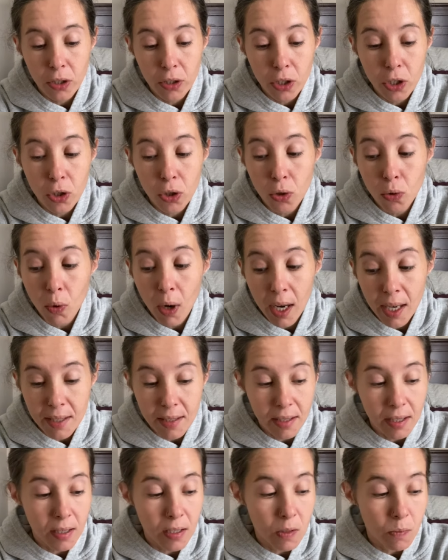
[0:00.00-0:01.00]
the new us
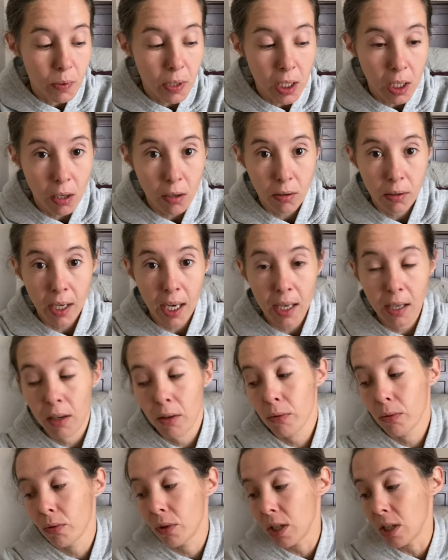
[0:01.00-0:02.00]
that is being created
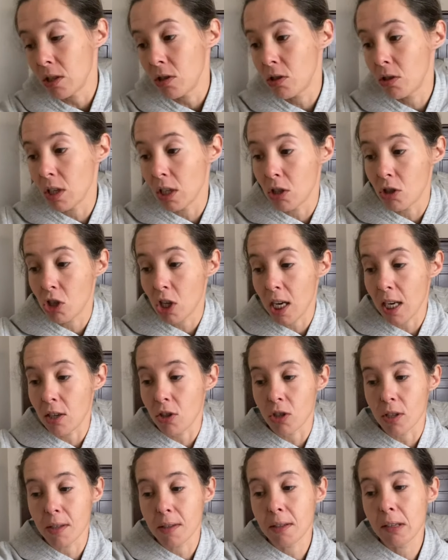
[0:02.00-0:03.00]
through these these
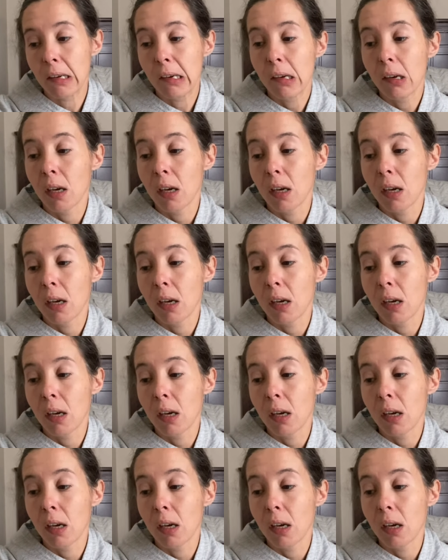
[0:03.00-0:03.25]
changes.